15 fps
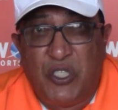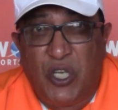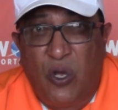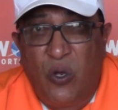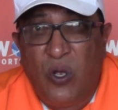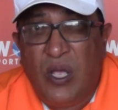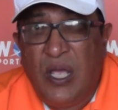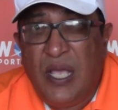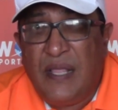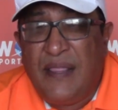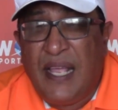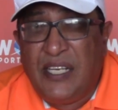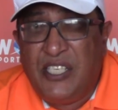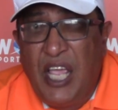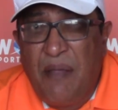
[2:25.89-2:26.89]
So
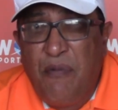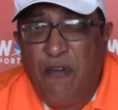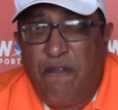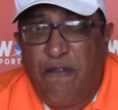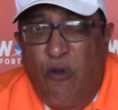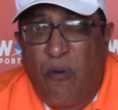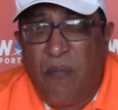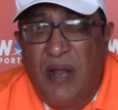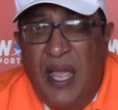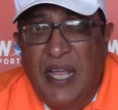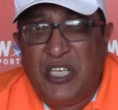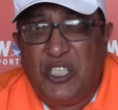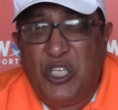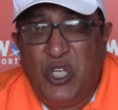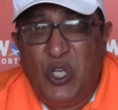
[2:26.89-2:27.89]
that debut form
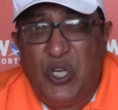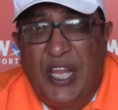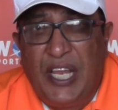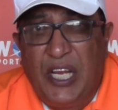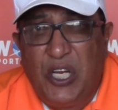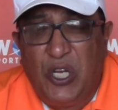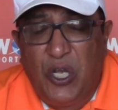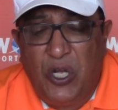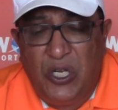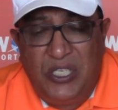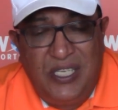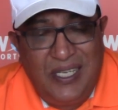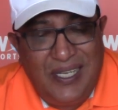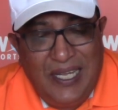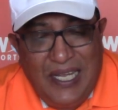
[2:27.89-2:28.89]
line's looking good.